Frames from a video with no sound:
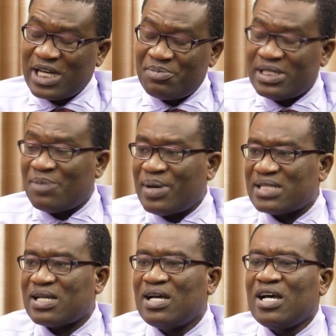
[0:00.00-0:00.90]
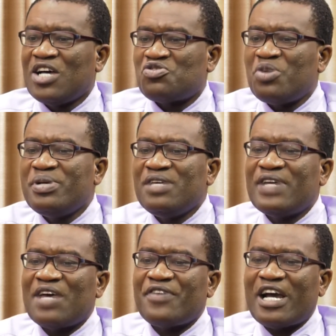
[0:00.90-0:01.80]
happening in the past. So we believe
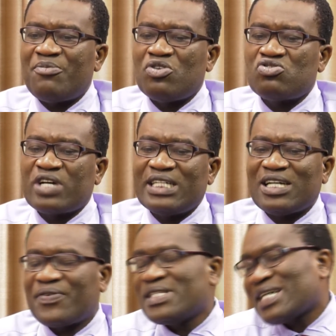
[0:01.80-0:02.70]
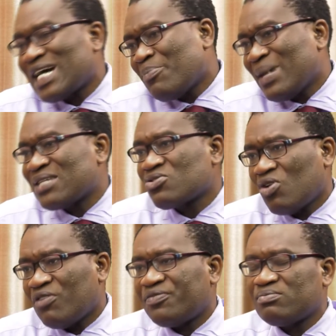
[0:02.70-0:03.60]
that if you are able to get a critical mass
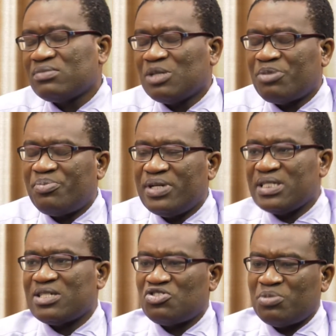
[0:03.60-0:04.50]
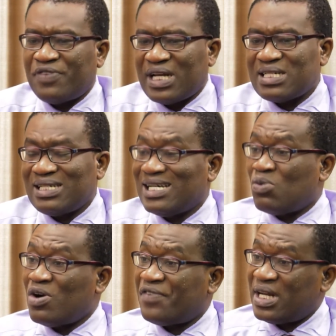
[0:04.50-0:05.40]
of the population to be financially
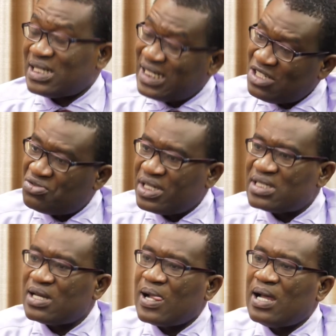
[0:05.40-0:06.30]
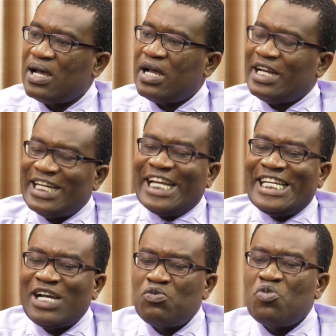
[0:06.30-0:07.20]
aware and financially literate, then
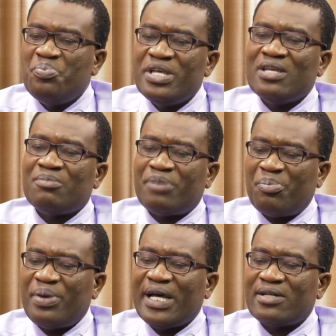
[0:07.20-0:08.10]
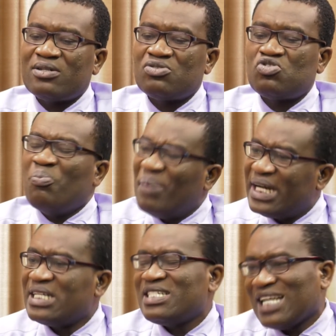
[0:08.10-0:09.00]
they will be prepared to
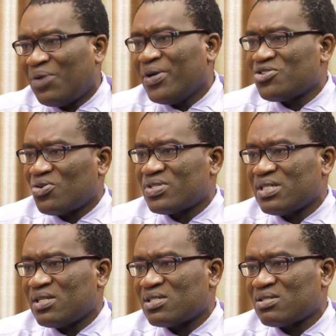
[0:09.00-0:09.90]
manage their resources